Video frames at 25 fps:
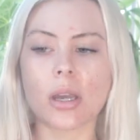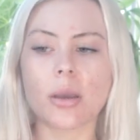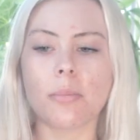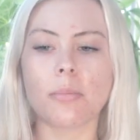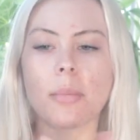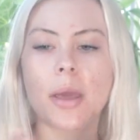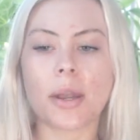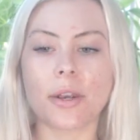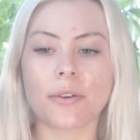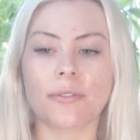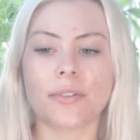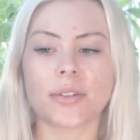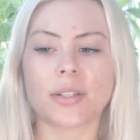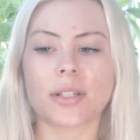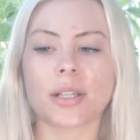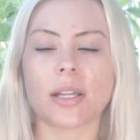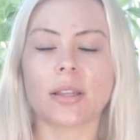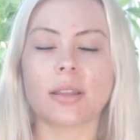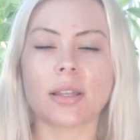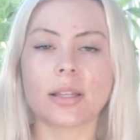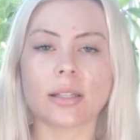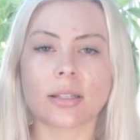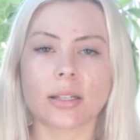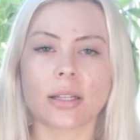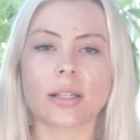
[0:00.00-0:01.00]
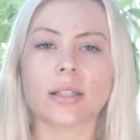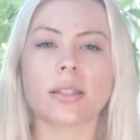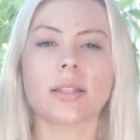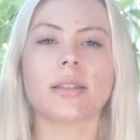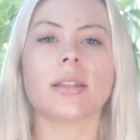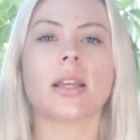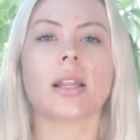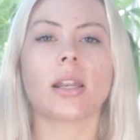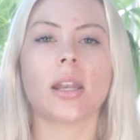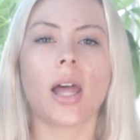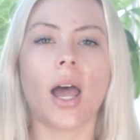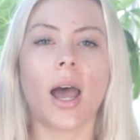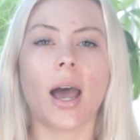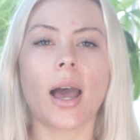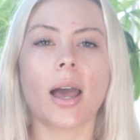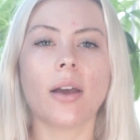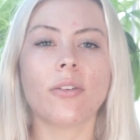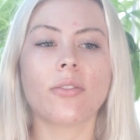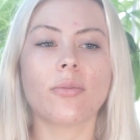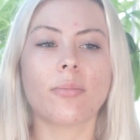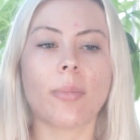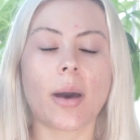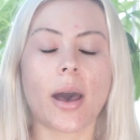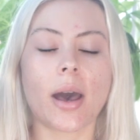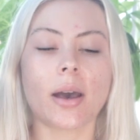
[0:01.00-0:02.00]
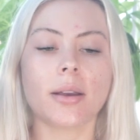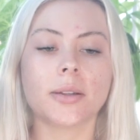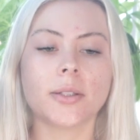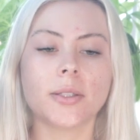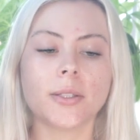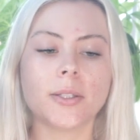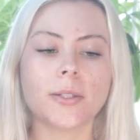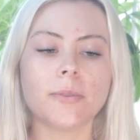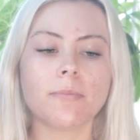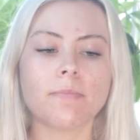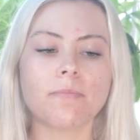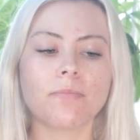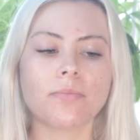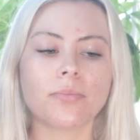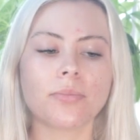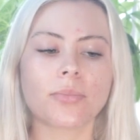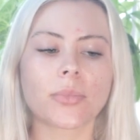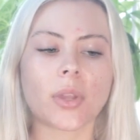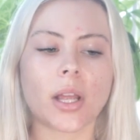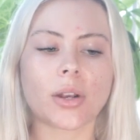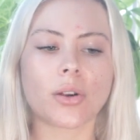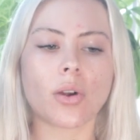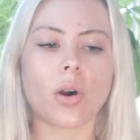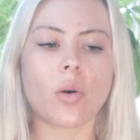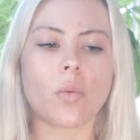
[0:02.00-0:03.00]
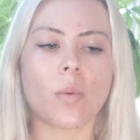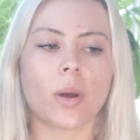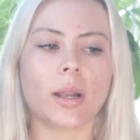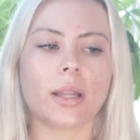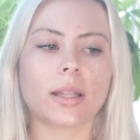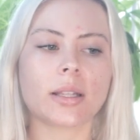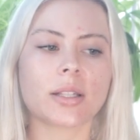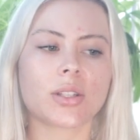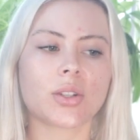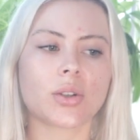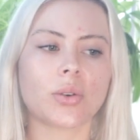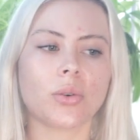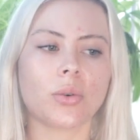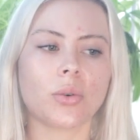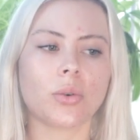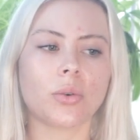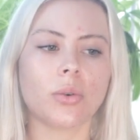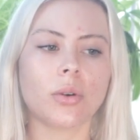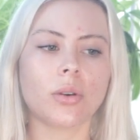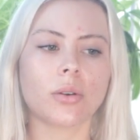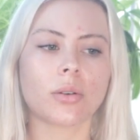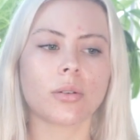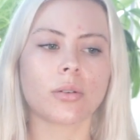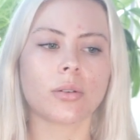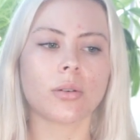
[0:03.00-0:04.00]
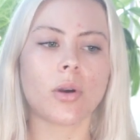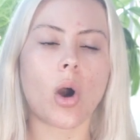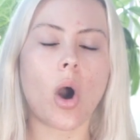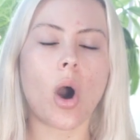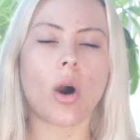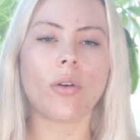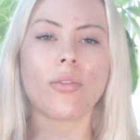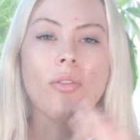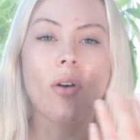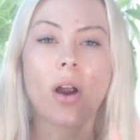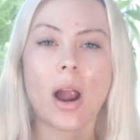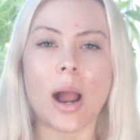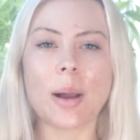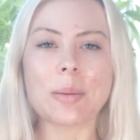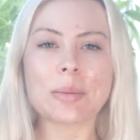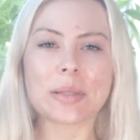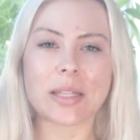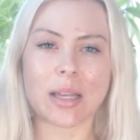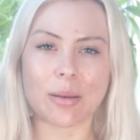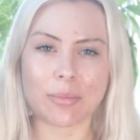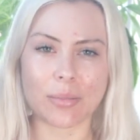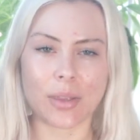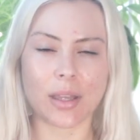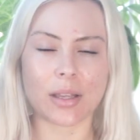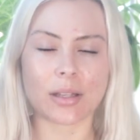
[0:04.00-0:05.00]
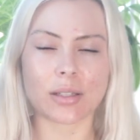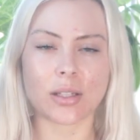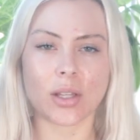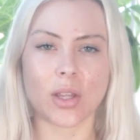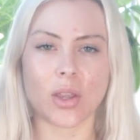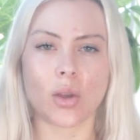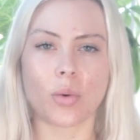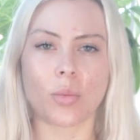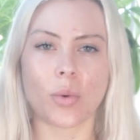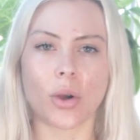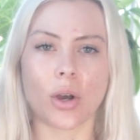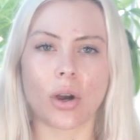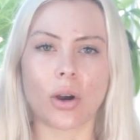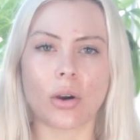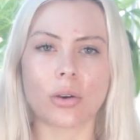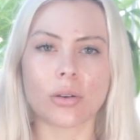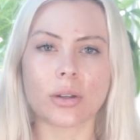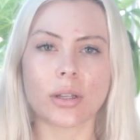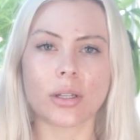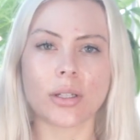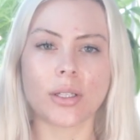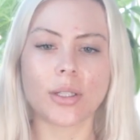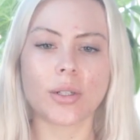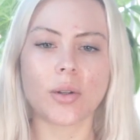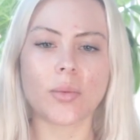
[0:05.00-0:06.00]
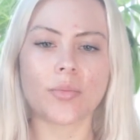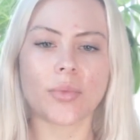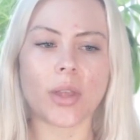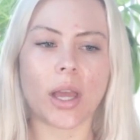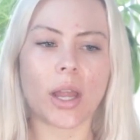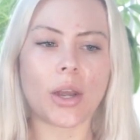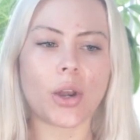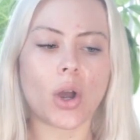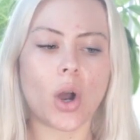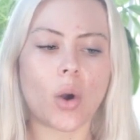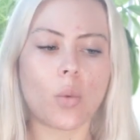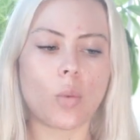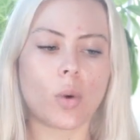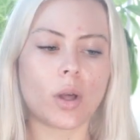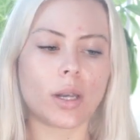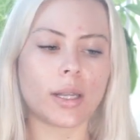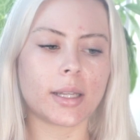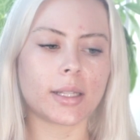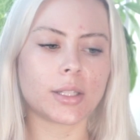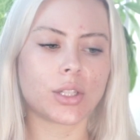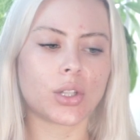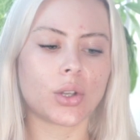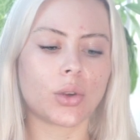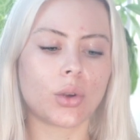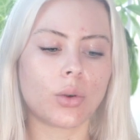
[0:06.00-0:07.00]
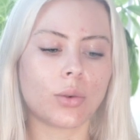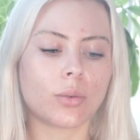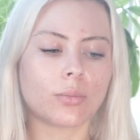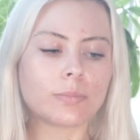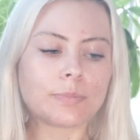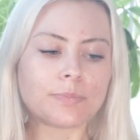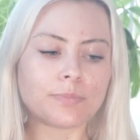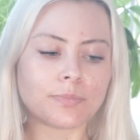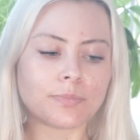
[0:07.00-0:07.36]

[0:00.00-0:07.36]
manifesting these things in their life, but they're not willing to offer up something to the world. They're not willing to